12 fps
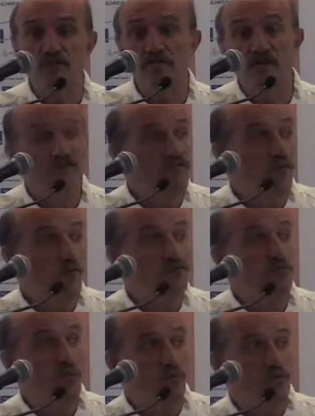a near
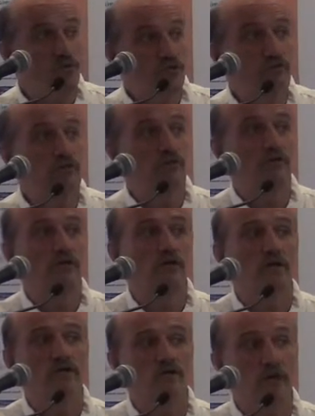false reproduction.
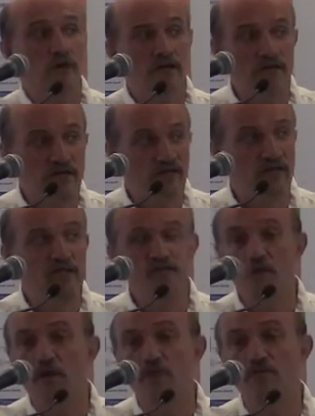You will, in that case,
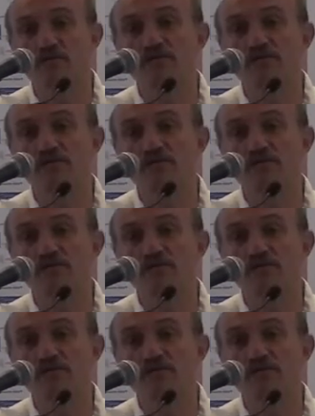you will use